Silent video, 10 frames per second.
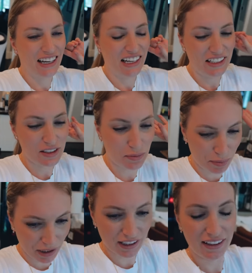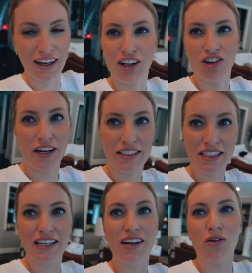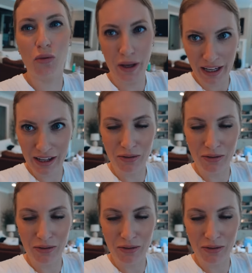It has been a crazy week.